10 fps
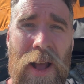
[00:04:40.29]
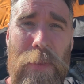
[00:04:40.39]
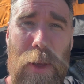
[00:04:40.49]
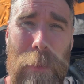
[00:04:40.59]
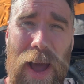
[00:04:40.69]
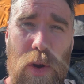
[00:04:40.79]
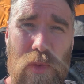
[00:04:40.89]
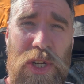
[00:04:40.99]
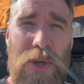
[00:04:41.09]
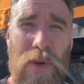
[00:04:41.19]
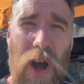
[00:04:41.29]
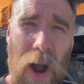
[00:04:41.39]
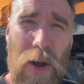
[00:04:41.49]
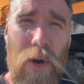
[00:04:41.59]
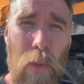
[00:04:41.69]
than my original
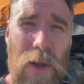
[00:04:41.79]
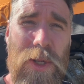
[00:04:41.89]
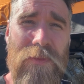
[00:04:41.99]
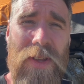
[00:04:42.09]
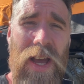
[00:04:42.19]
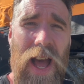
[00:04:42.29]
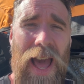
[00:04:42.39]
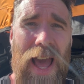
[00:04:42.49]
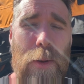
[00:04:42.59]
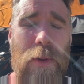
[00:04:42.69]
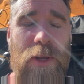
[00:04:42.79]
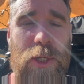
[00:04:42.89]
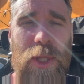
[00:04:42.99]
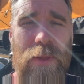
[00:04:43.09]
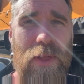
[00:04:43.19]
cargo was.
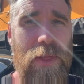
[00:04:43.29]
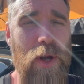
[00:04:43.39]
Just the